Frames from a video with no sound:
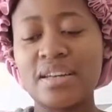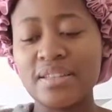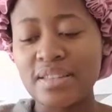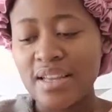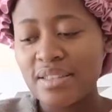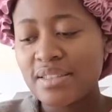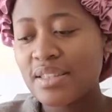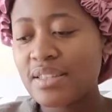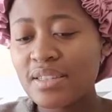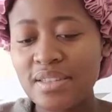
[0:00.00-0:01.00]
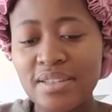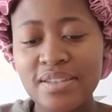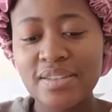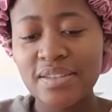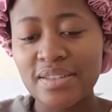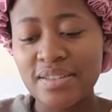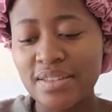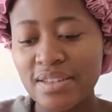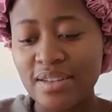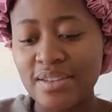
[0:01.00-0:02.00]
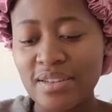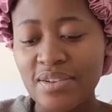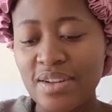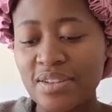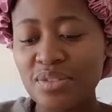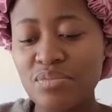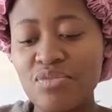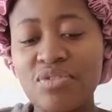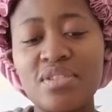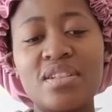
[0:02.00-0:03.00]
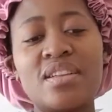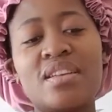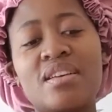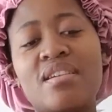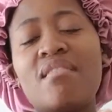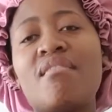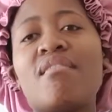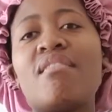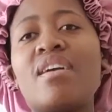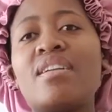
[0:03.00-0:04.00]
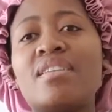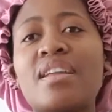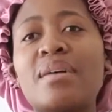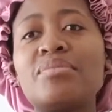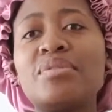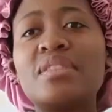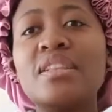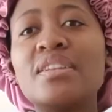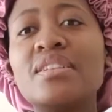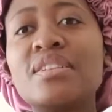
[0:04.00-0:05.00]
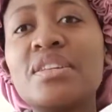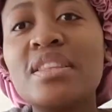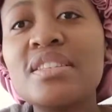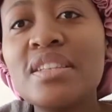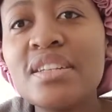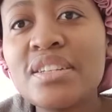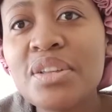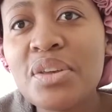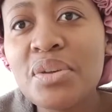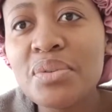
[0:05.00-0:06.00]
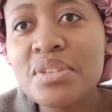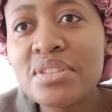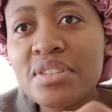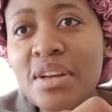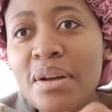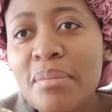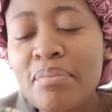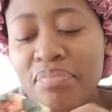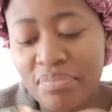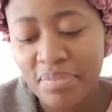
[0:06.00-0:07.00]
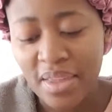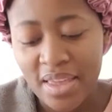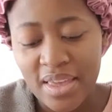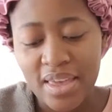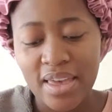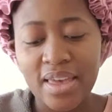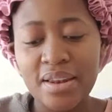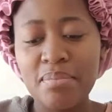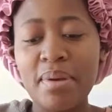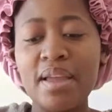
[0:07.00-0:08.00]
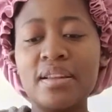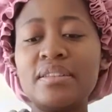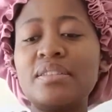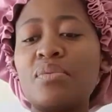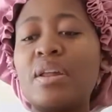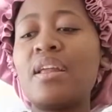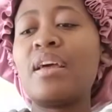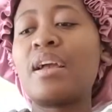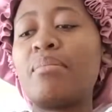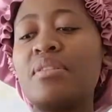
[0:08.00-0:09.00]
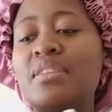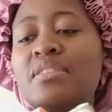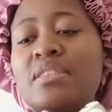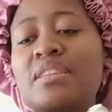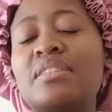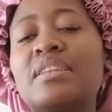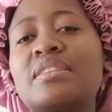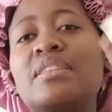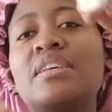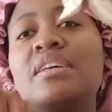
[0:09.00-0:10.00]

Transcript: sizes, because yeah, they're quite small. Oh, and it comes with this little cute headband. What I like about these things is,